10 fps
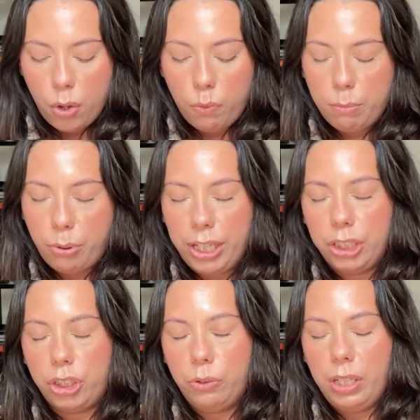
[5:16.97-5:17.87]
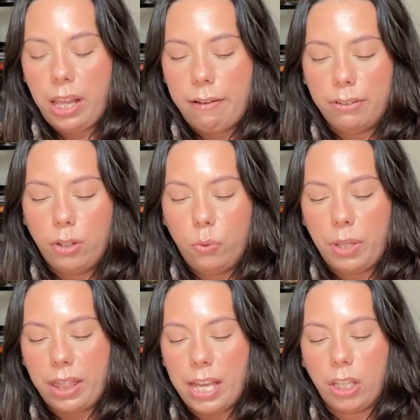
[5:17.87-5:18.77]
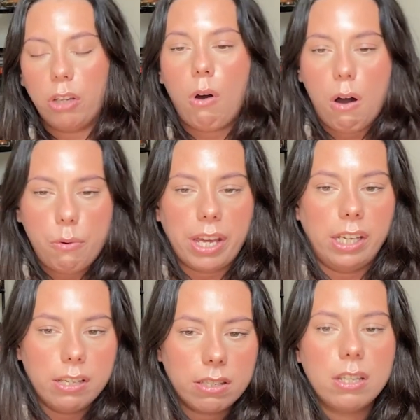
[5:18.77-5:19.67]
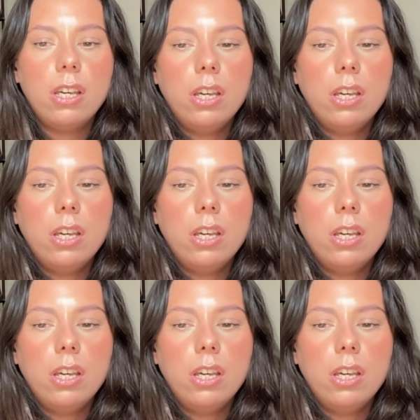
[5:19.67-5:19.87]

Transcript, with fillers: We praise you, we love you, we thank you always.